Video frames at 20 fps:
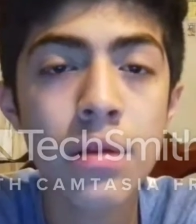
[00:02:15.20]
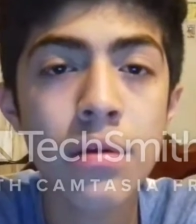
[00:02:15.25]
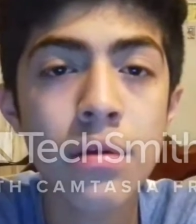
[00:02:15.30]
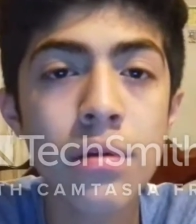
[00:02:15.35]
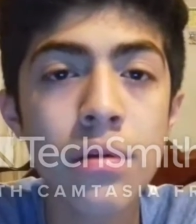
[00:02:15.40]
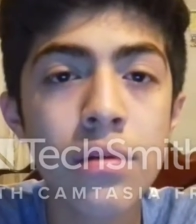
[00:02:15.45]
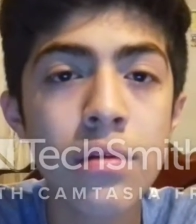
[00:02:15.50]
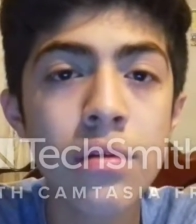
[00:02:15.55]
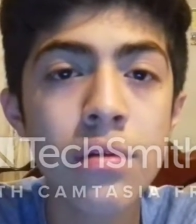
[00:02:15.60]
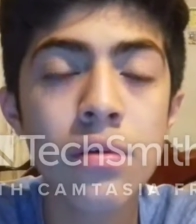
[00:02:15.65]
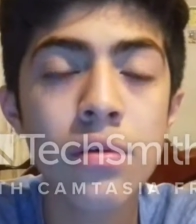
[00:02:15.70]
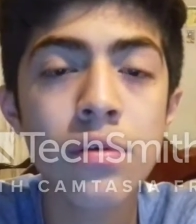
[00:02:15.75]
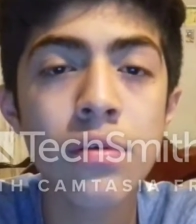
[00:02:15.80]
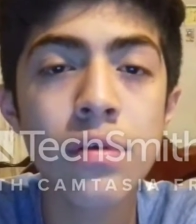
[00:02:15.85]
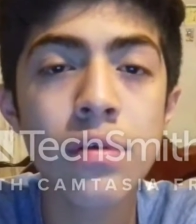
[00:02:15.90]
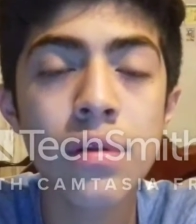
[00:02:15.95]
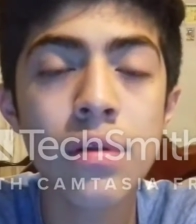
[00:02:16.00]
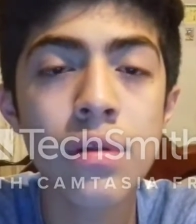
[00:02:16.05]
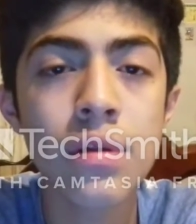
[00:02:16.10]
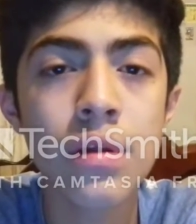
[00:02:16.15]
Methods
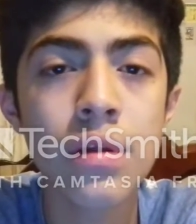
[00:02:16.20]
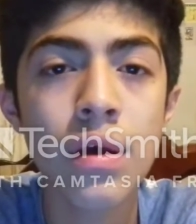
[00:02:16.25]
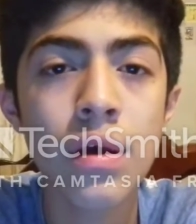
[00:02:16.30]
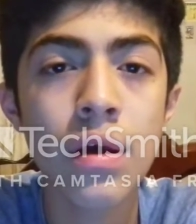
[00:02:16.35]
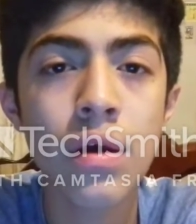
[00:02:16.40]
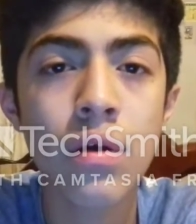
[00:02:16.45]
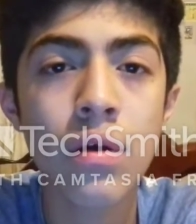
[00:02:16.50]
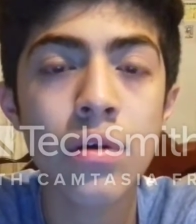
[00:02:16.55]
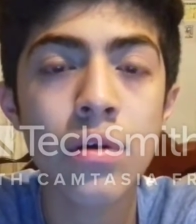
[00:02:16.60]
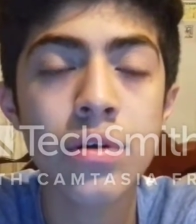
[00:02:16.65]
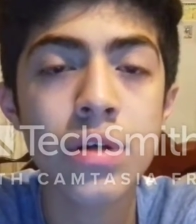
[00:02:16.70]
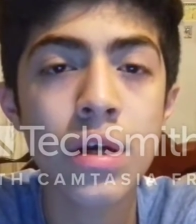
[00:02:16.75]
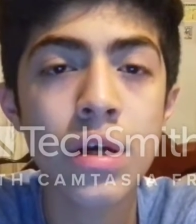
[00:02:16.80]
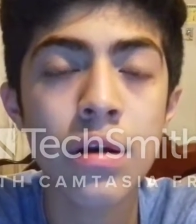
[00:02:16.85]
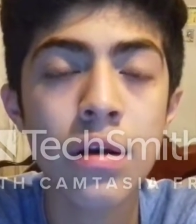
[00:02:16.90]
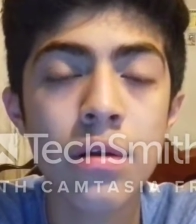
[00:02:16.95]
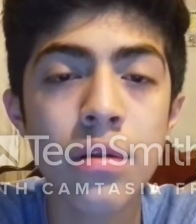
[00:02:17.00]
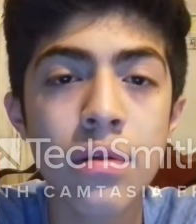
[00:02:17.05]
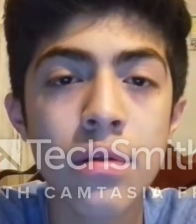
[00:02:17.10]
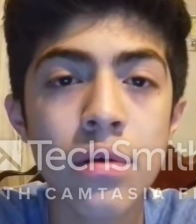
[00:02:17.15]
used in
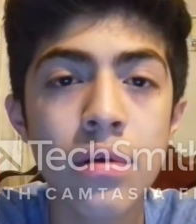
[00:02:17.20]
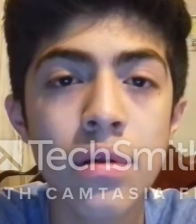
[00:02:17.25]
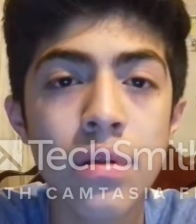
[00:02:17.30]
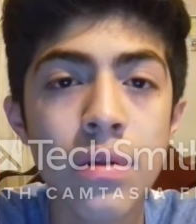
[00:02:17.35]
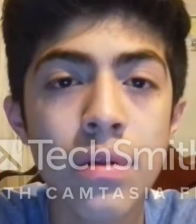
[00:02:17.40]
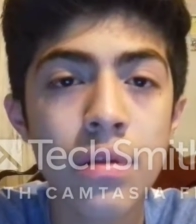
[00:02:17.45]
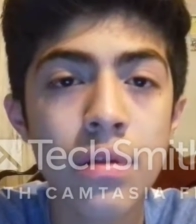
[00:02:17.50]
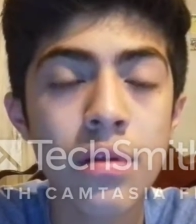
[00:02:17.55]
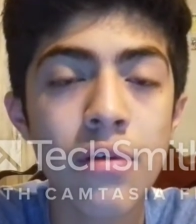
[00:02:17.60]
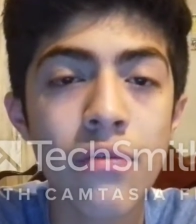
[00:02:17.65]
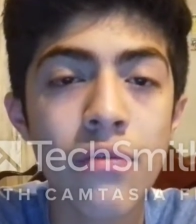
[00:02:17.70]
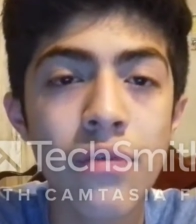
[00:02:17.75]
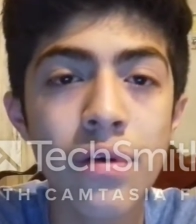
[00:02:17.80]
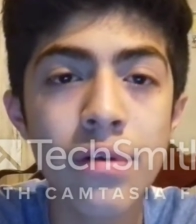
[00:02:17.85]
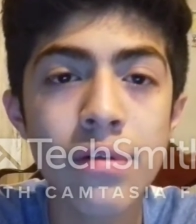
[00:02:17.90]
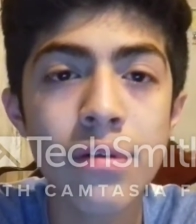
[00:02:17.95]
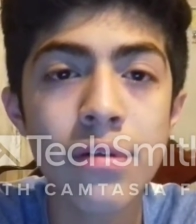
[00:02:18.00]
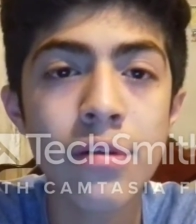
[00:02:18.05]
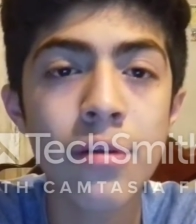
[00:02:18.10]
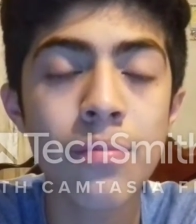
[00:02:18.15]
ecological studies. The
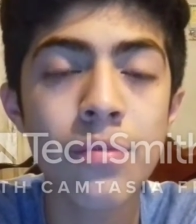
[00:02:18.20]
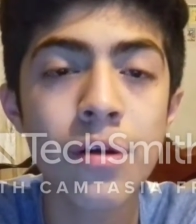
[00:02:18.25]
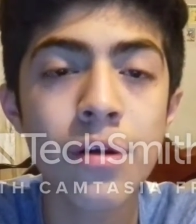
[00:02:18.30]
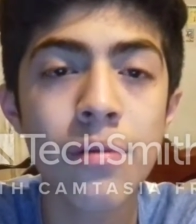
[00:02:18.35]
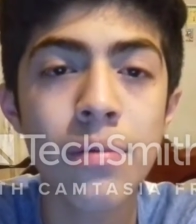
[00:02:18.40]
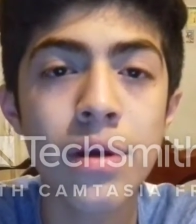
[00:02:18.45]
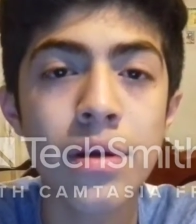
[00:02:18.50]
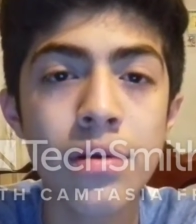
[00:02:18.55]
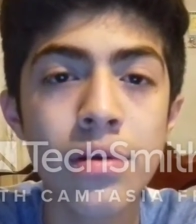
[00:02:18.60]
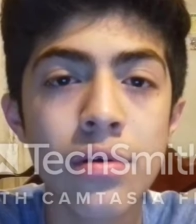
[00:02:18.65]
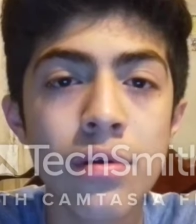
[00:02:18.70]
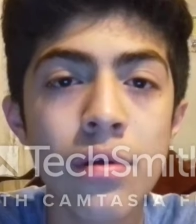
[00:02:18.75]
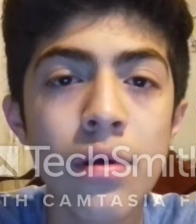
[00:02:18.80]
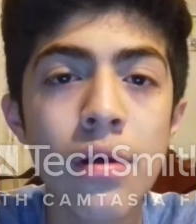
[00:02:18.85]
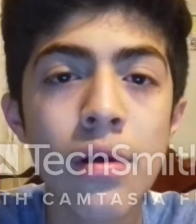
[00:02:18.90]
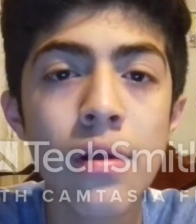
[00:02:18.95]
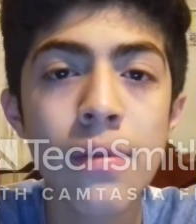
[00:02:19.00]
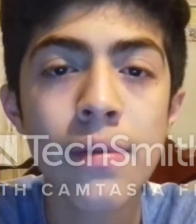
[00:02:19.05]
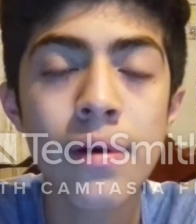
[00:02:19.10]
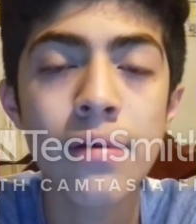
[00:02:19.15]
first is observation,
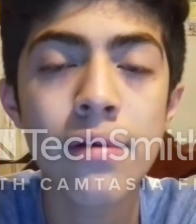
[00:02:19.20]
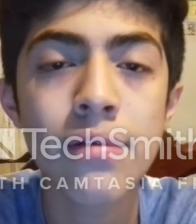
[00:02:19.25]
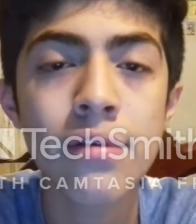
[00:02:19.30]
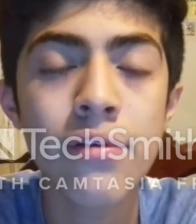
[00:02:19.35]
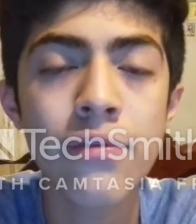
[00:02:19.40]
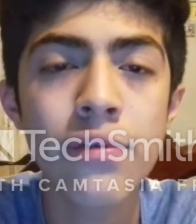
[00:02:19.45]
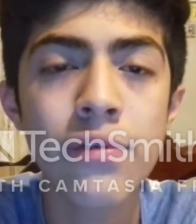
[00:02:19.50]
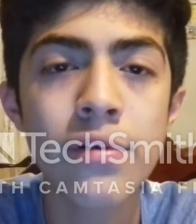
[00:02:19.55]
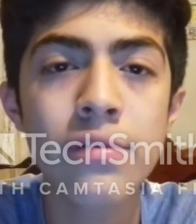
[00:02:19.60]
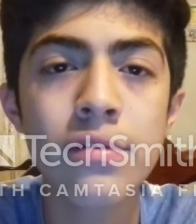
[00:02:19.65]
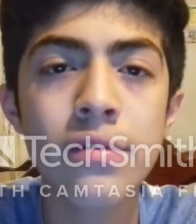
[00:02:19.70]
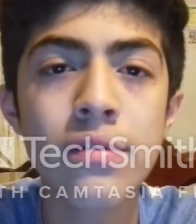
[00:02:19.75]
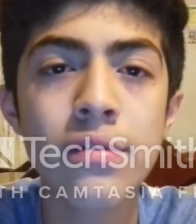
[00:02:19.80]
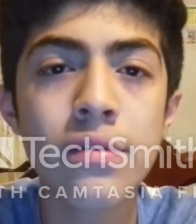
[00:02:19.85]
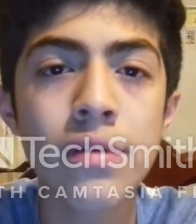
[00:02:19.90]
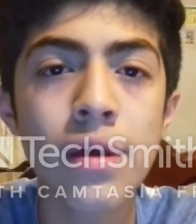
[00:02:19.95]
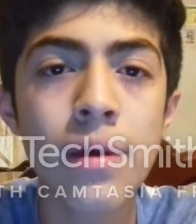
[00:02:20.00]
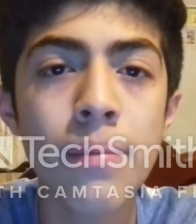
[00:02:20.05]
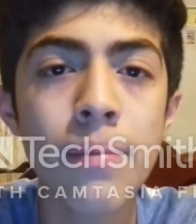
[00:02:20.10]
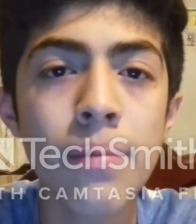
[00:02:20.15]
that is the first
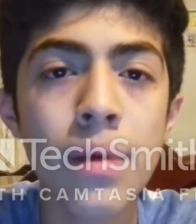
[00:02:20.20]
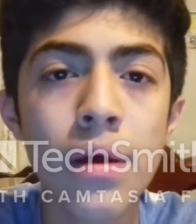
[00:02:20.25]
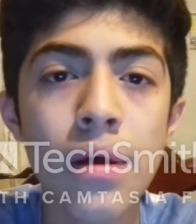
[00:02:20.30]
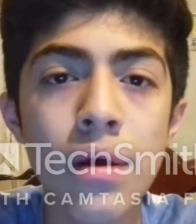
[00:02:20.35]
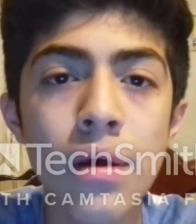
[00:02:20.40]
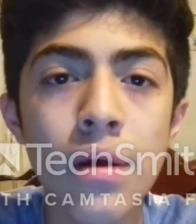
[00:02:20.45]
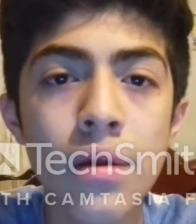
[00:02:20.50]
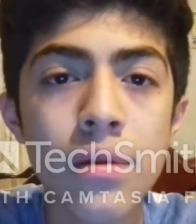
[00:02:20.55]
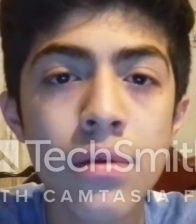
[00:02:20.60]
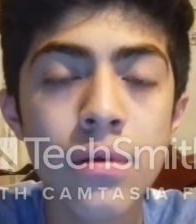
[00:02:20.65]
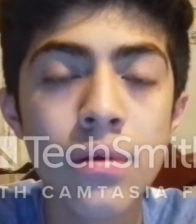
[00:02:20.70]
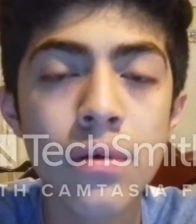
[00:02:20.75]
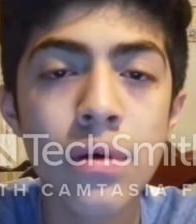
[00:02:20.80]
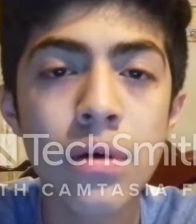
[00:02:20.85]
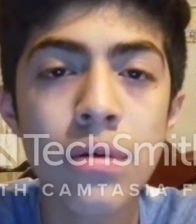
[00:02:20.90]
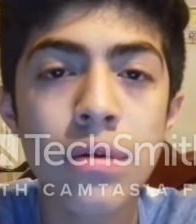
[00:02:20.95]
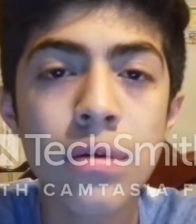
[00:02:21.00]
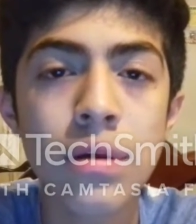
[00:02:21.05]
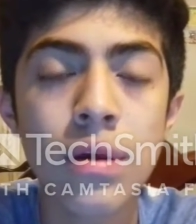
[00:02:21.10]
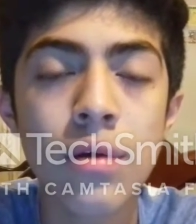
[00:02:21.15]
step
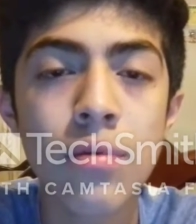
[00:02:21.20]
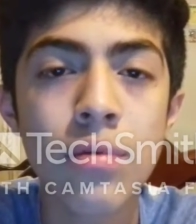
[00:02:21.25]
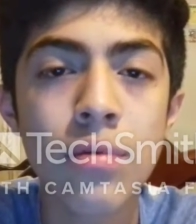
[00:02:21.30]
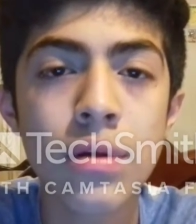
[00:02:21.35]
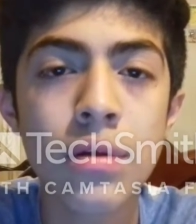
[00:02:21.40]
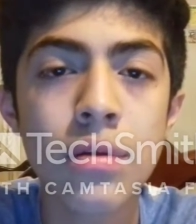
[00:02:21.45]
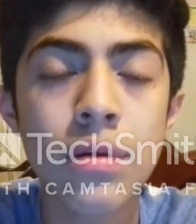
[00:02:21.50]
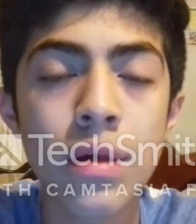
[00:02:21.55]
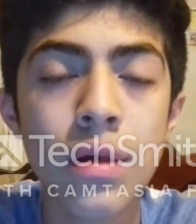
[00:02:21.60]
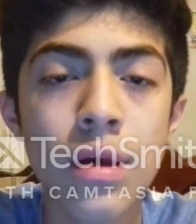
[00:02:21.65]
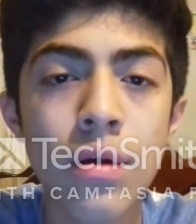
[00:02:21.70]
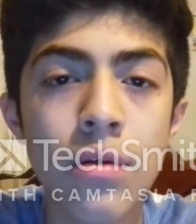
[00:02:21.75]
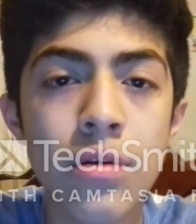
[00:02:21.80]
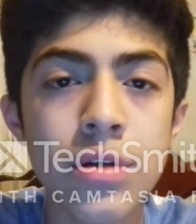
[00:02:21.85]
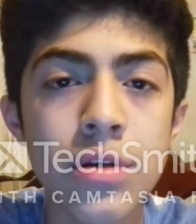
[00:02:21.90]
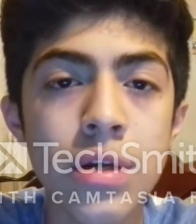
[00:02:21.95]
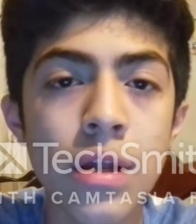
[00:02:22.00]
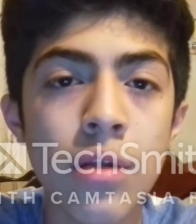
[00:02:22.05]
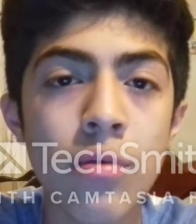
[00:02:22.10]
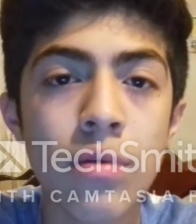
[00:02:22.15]
to asking
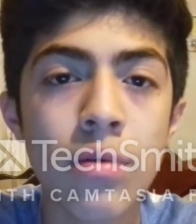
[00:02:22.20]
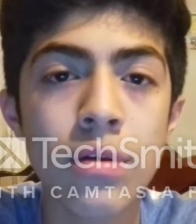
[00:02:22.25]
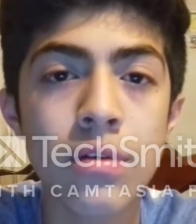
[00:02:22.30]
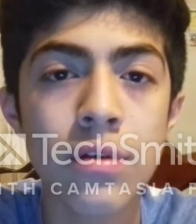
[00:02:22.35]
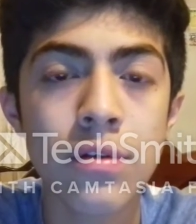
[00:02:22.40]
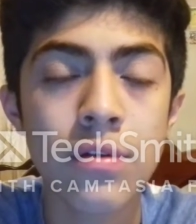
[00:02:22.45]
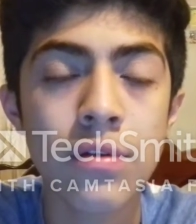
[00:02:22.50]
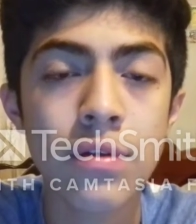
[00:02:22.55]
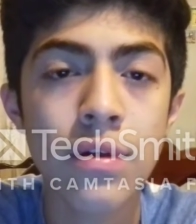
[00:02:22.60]
ecological questions.